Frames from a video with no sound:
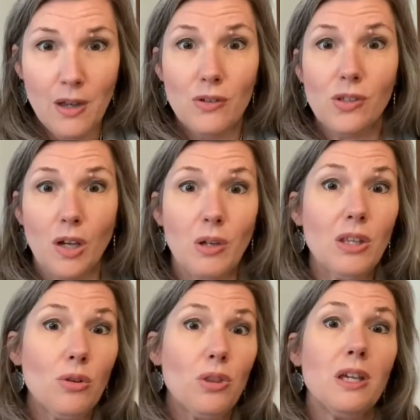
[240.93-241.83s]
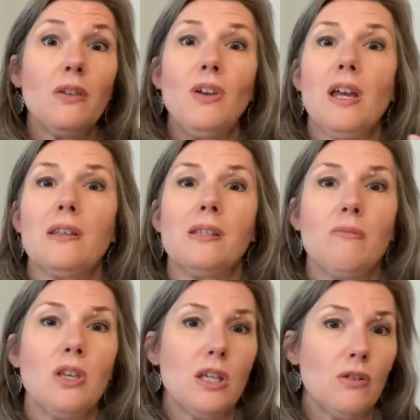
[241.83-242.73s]
So either think of it as
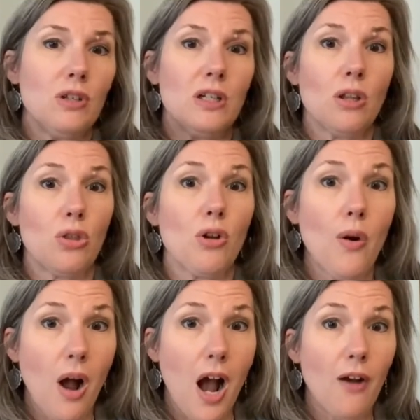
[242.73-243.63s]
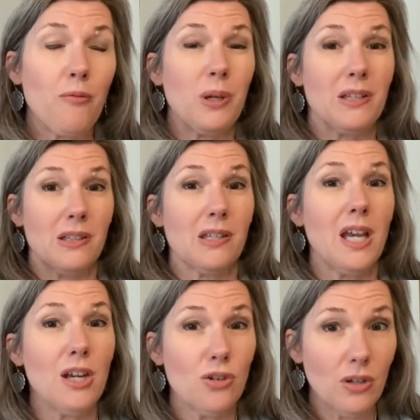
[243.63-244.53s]
something you need to throw off because it's
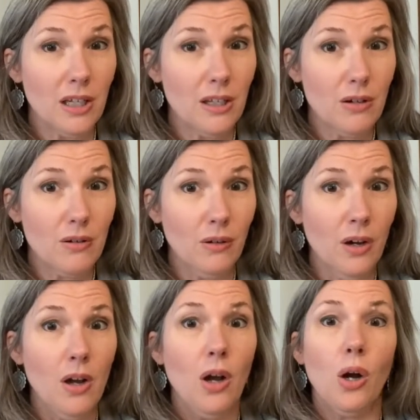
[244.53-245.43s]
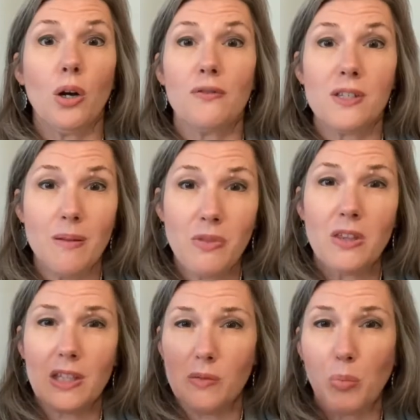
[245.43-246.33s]
hindering you, or something
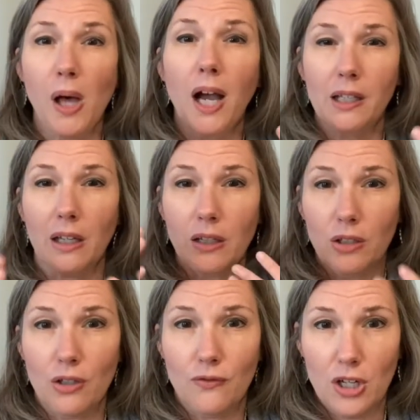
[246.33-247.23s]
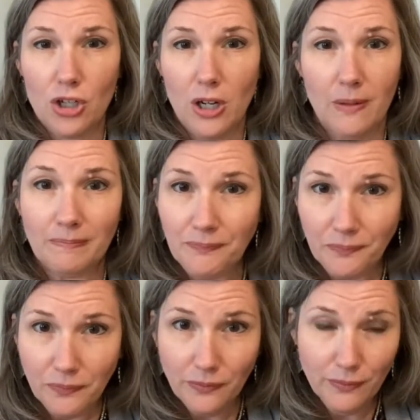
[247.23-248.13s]
that's blocking your vision
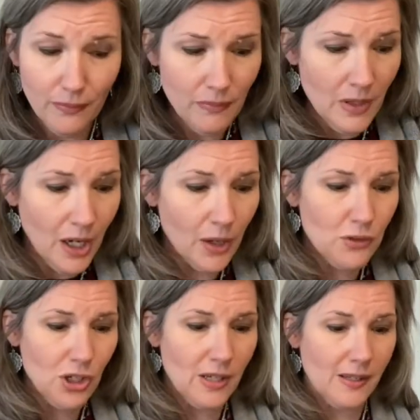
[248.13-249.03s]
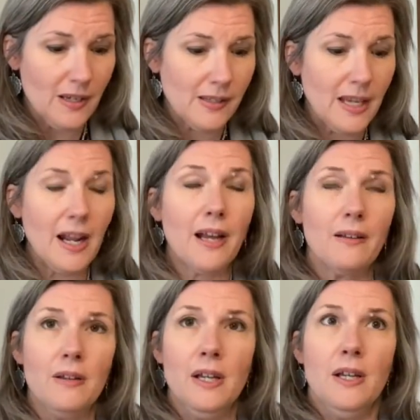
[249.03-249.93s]
of Jesus. And I
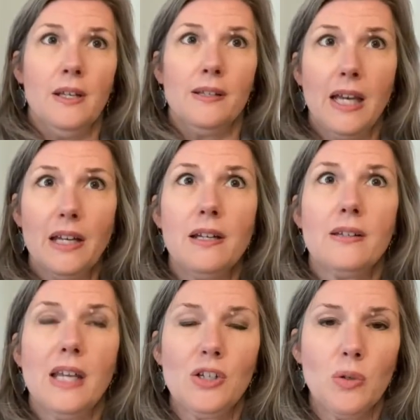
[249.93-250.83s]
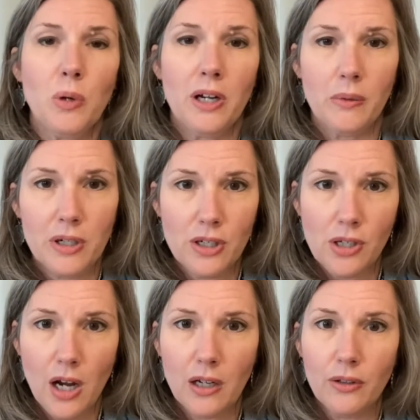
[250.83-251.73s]
said in session one, I wanted to
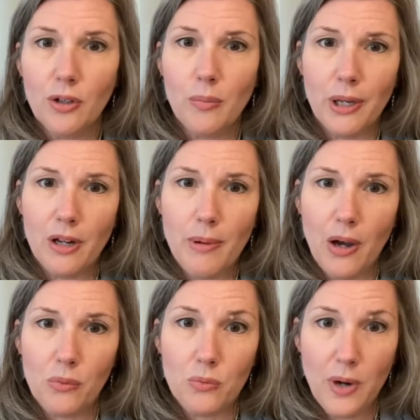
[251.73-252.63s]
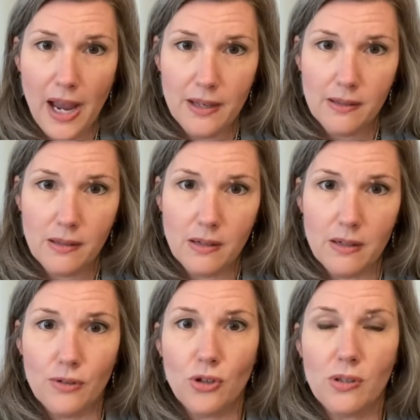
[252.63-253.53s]
talk a little bit about rest
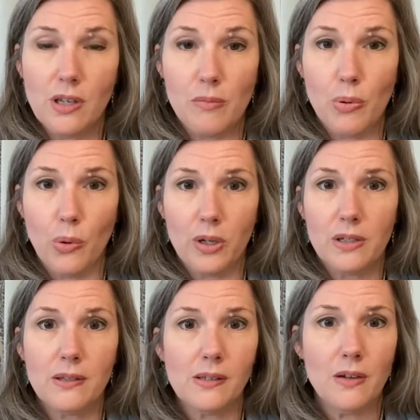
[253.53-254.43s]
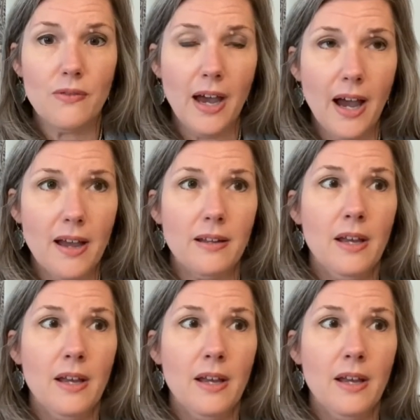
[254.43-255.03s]
and just the importance of that.